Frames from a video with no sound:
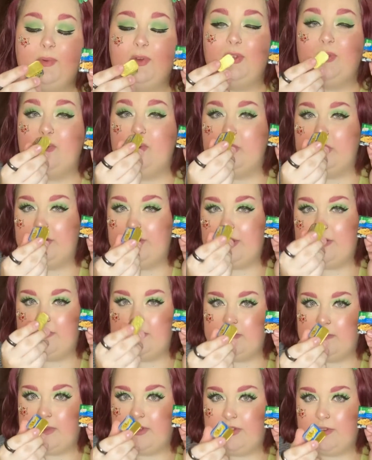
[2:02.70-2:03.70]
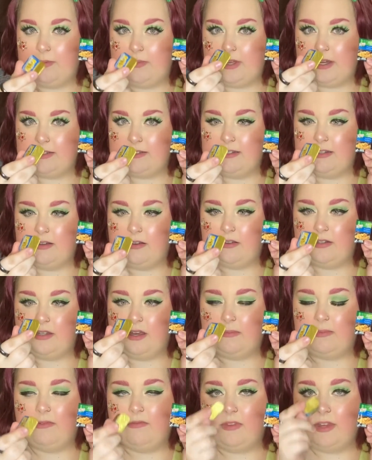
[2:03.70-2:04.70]
you will have to melt the plastic on
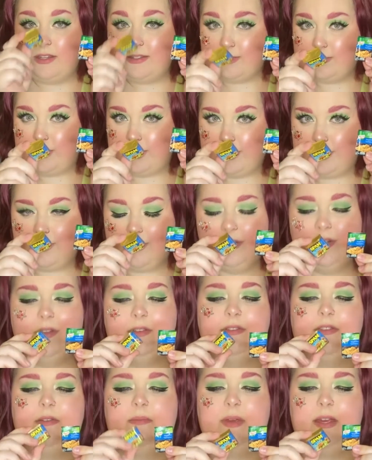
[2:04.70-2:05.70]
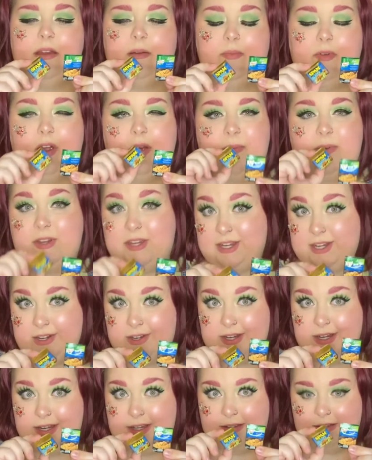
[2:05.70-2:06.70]
top of this one to make a proper
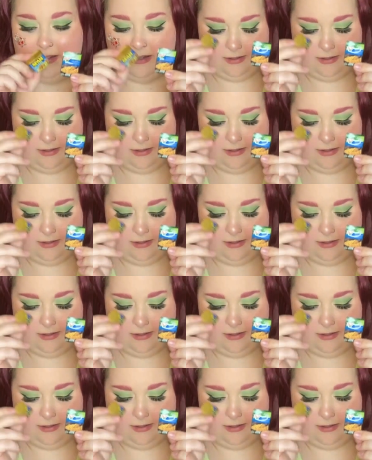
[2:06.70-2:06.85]
earring.